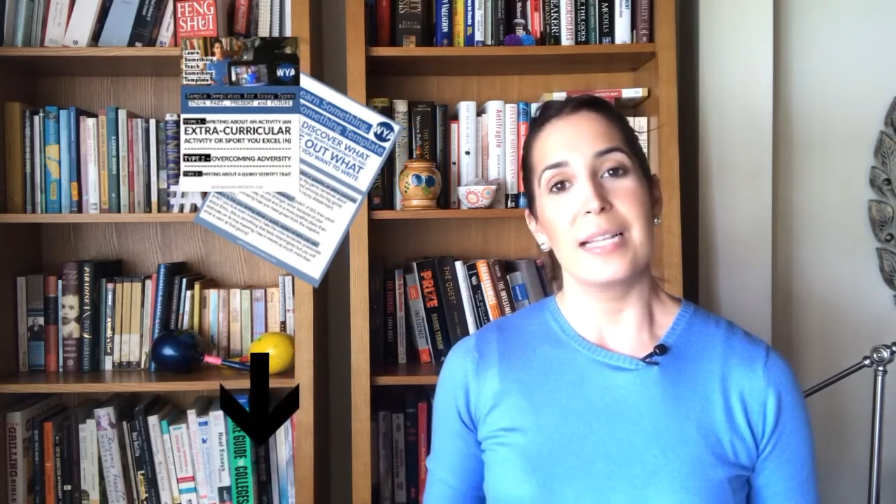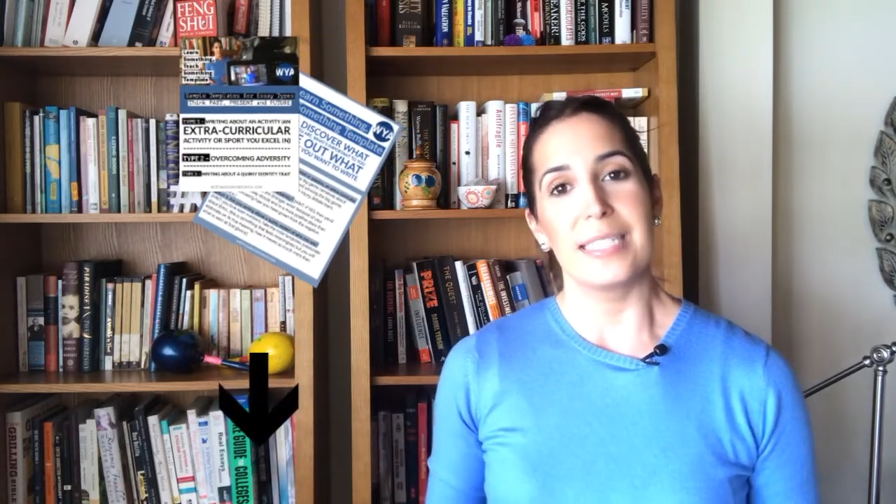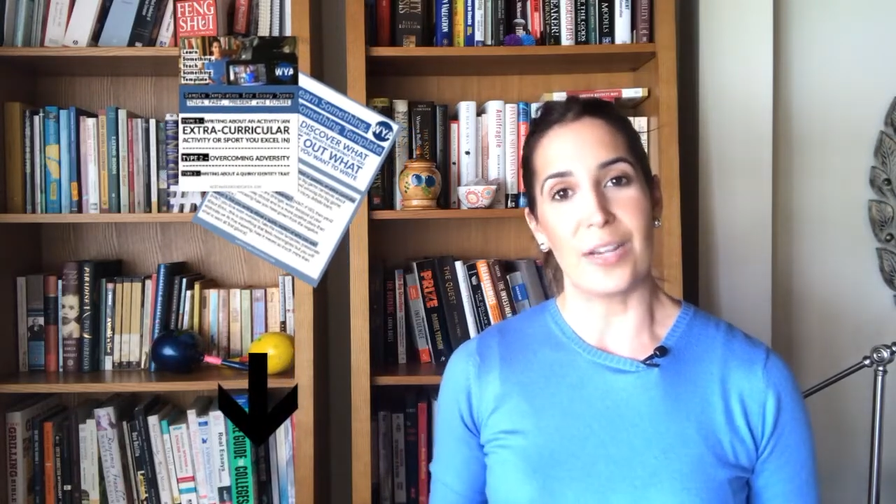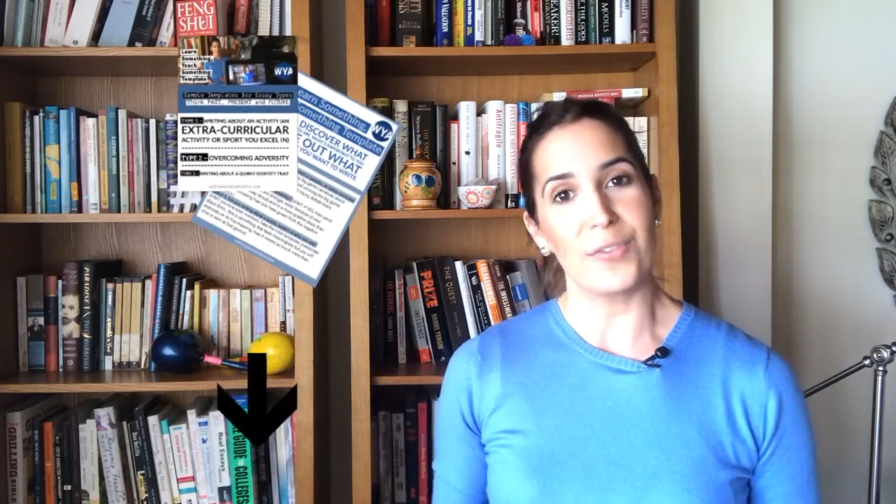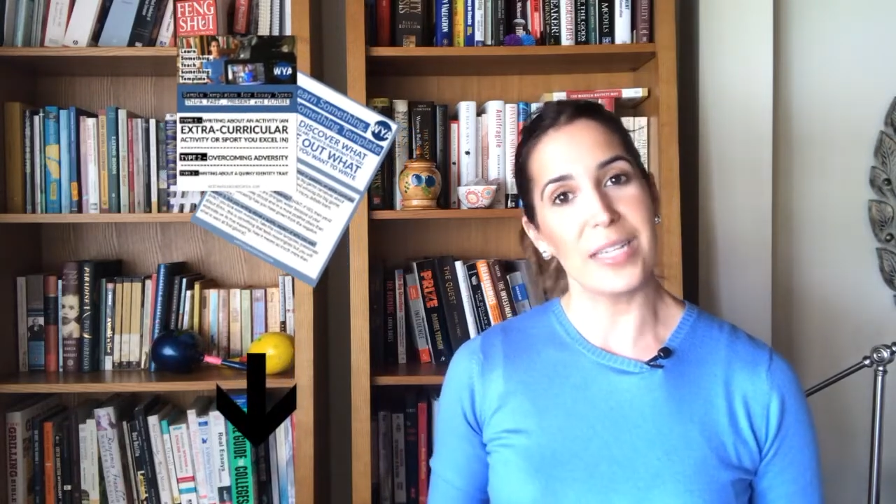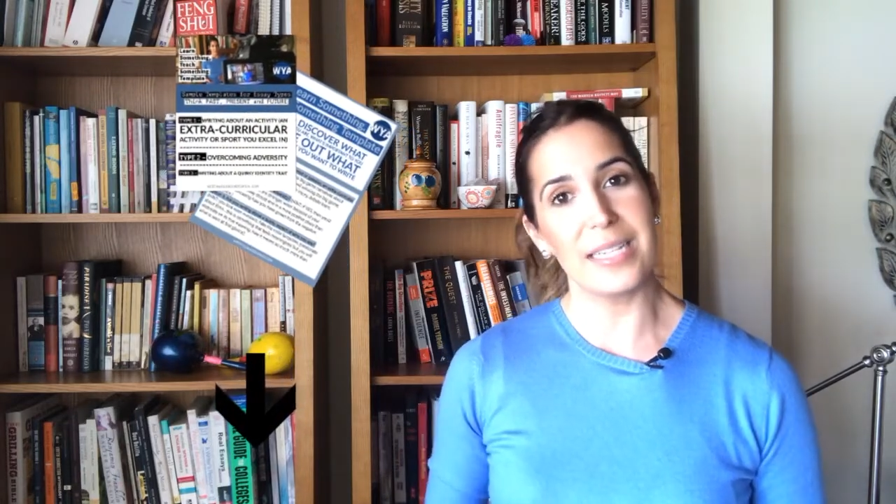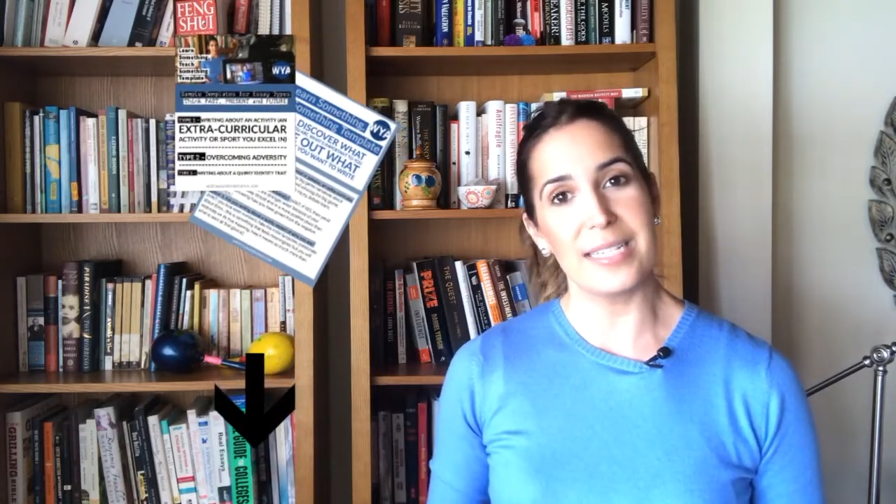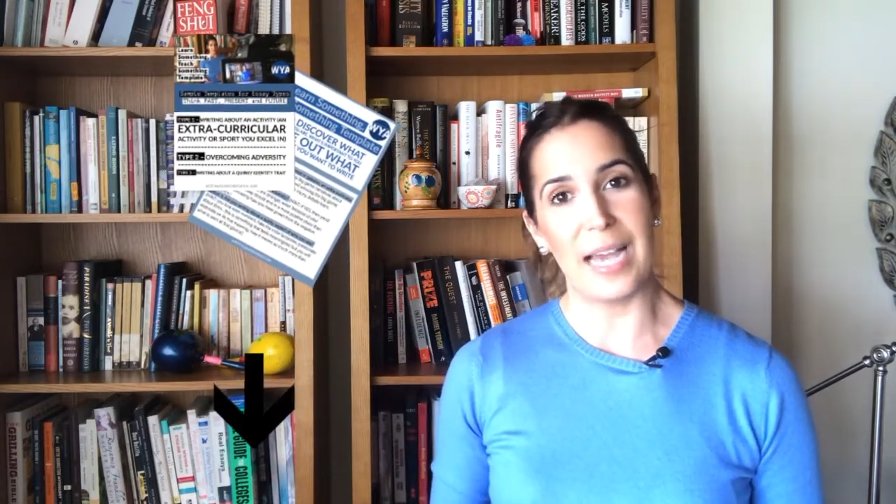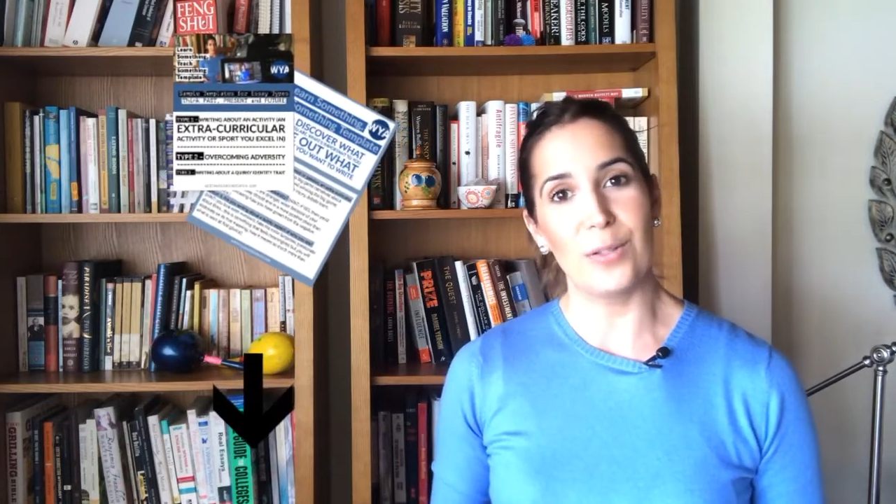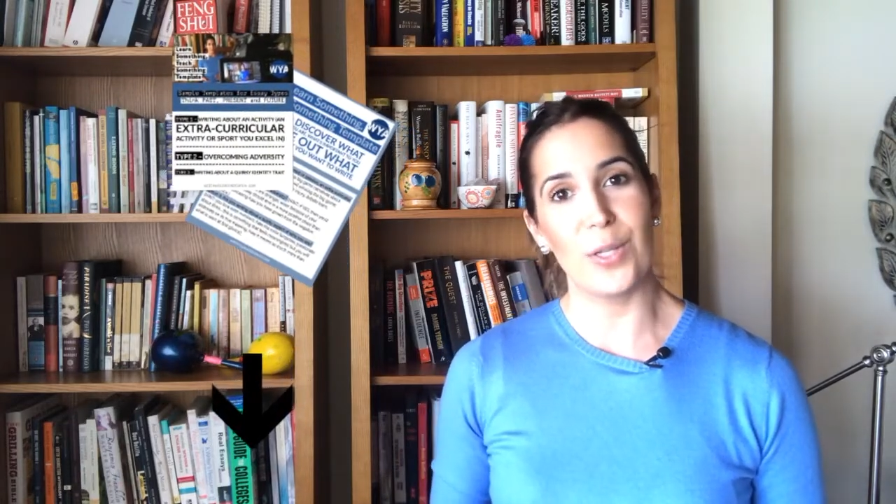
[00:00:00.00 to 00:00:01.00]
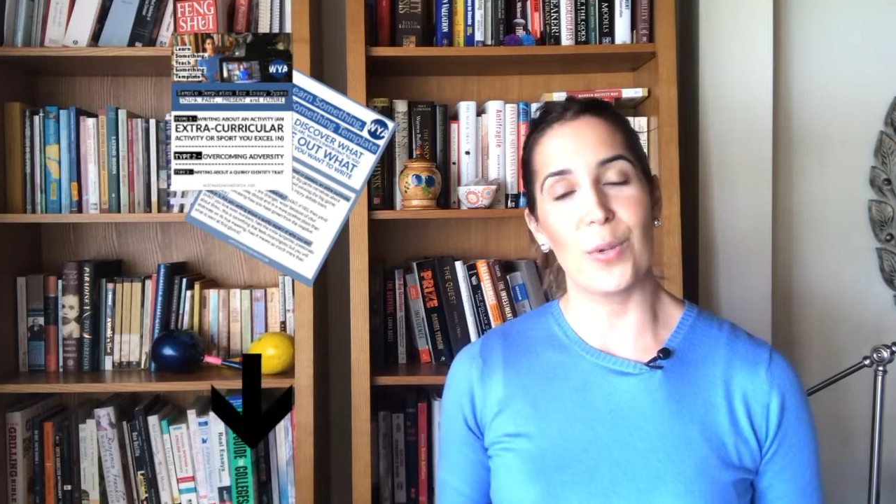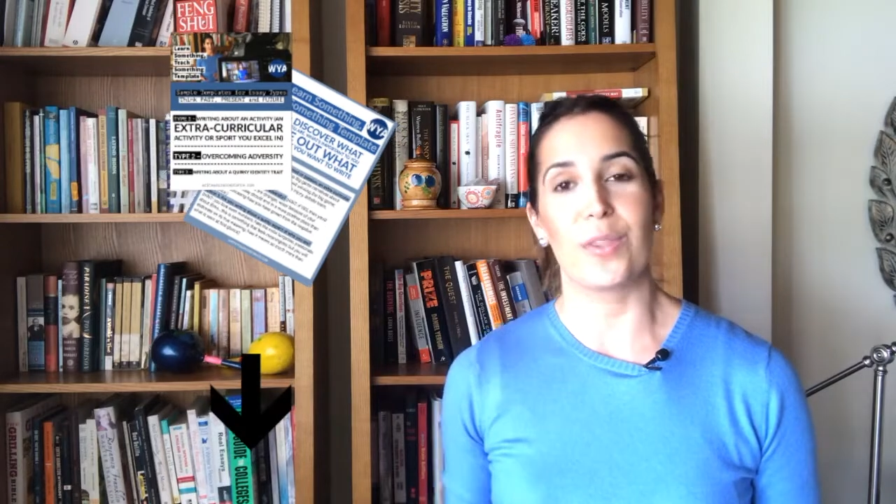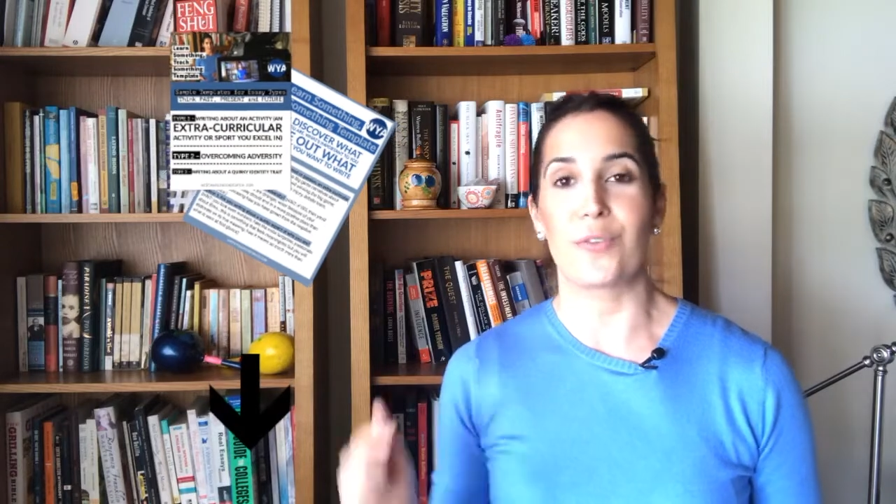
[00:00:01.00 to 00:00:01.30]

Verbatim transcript: definitely download the